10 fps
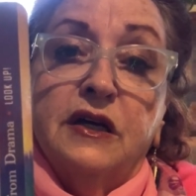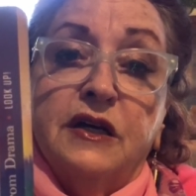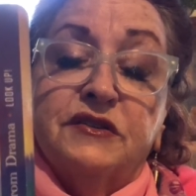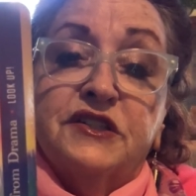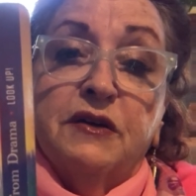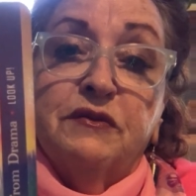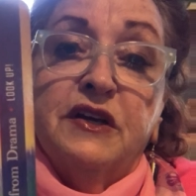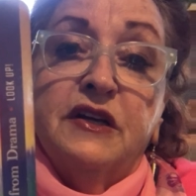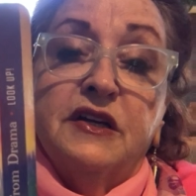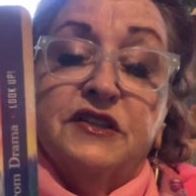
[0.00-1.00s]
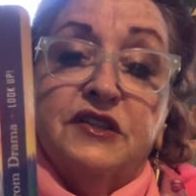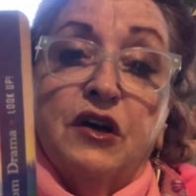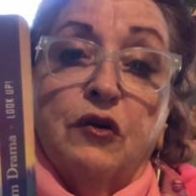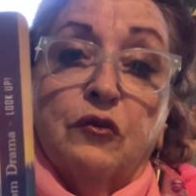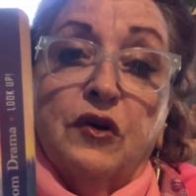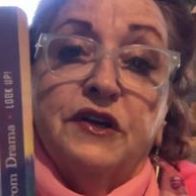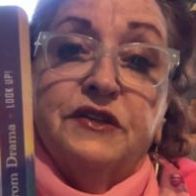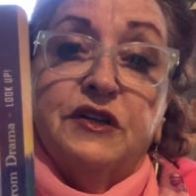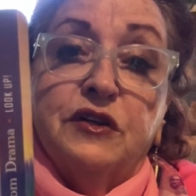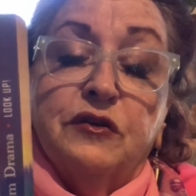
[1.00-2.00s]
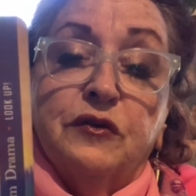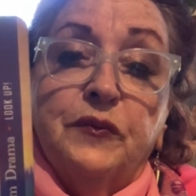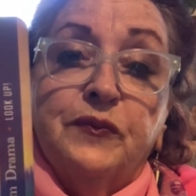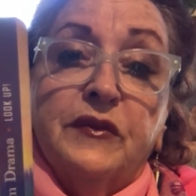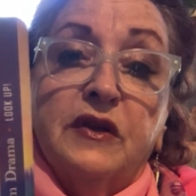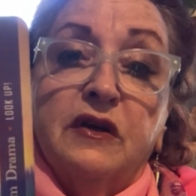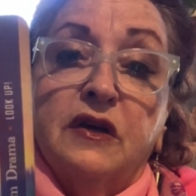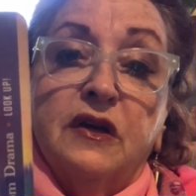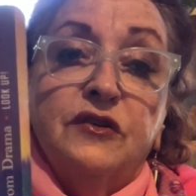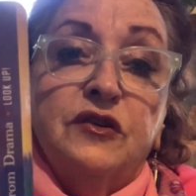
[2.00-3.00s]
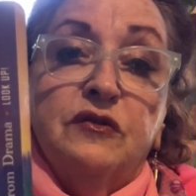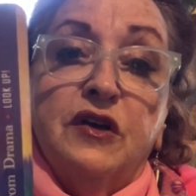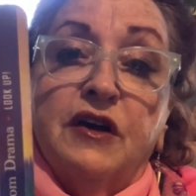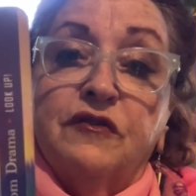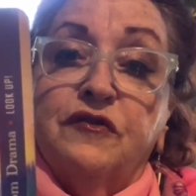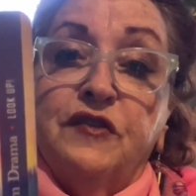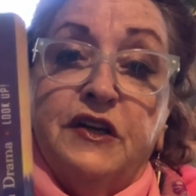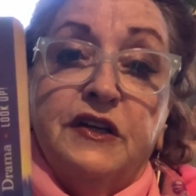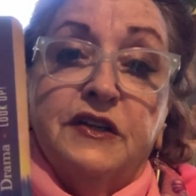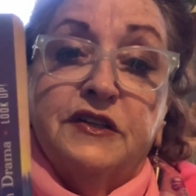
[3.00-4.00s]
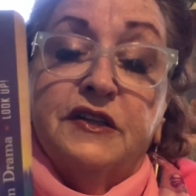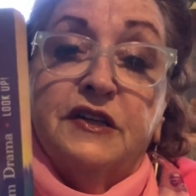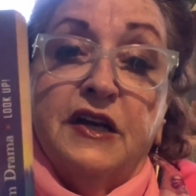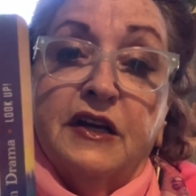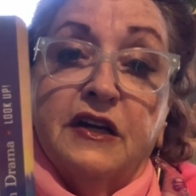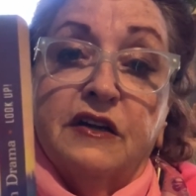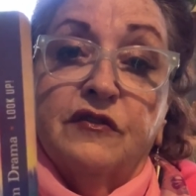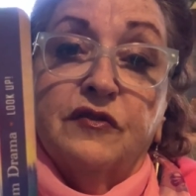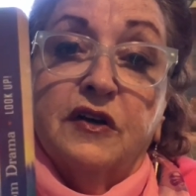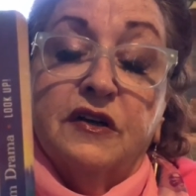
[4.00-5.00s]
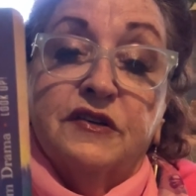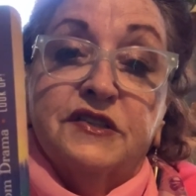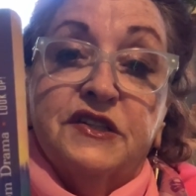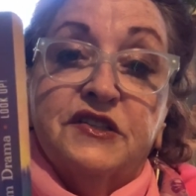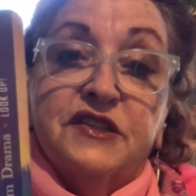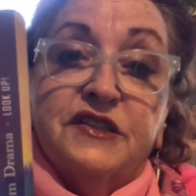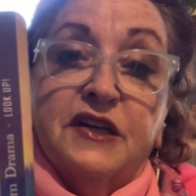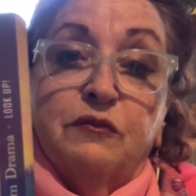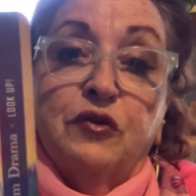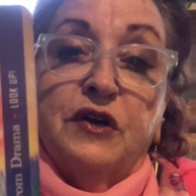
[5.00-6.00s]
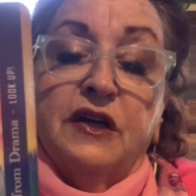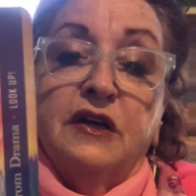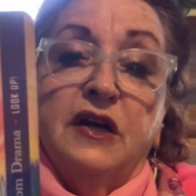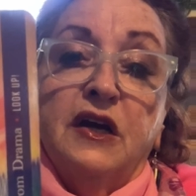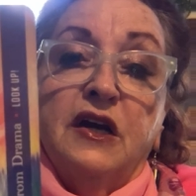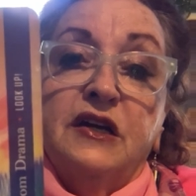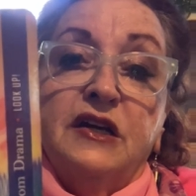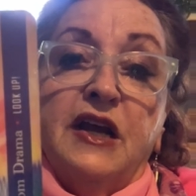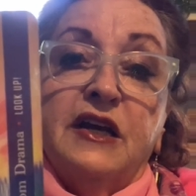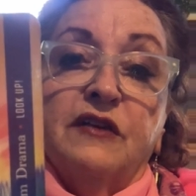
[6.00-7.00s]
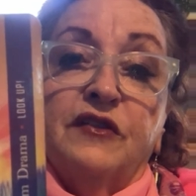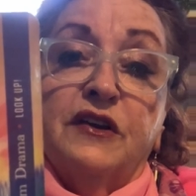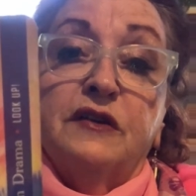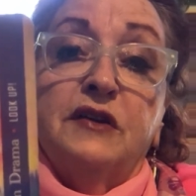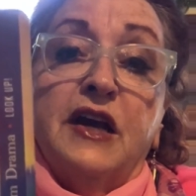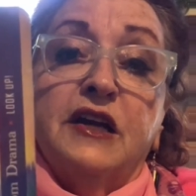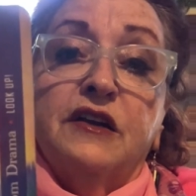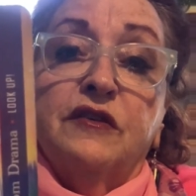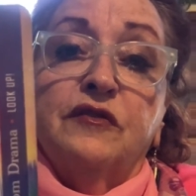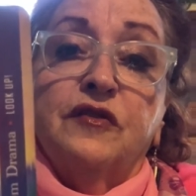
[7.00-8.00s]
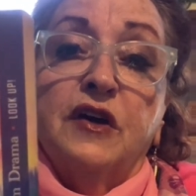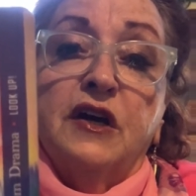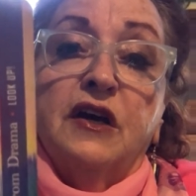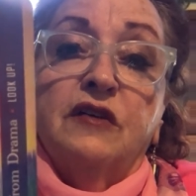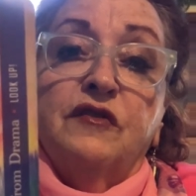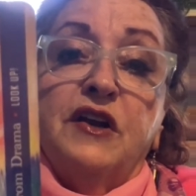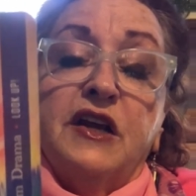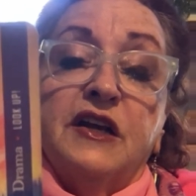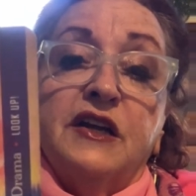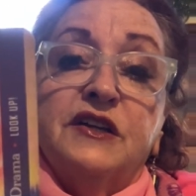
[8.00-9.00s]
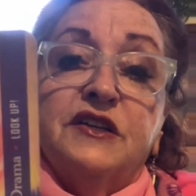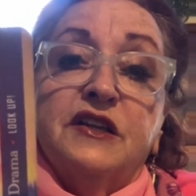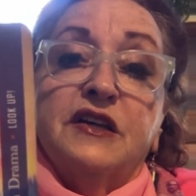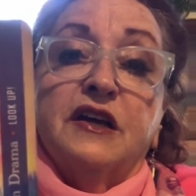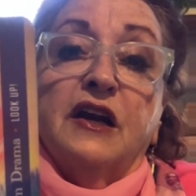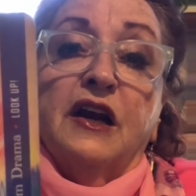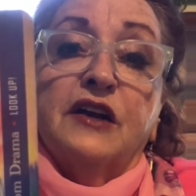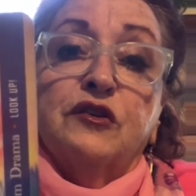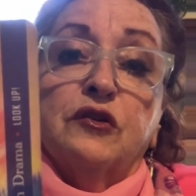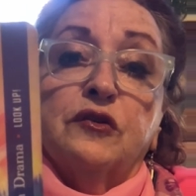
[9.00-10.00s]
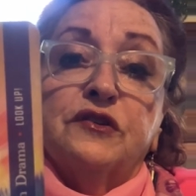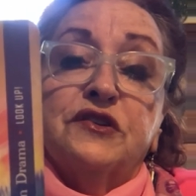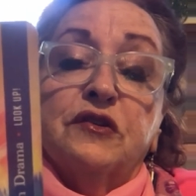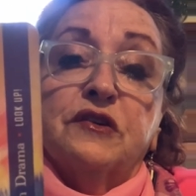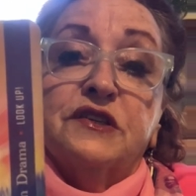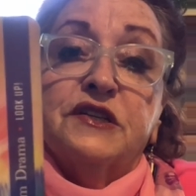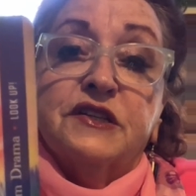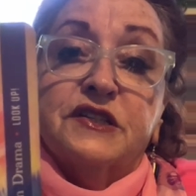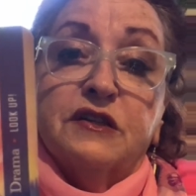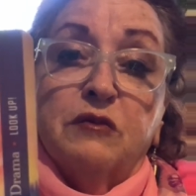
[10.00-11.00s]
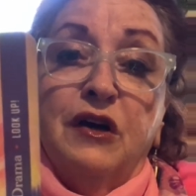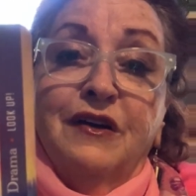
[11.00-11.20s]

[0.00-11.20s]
If something is not right to you, do not feed into the negative, because it's just like putting negative, feeding it into the electrical circuit system.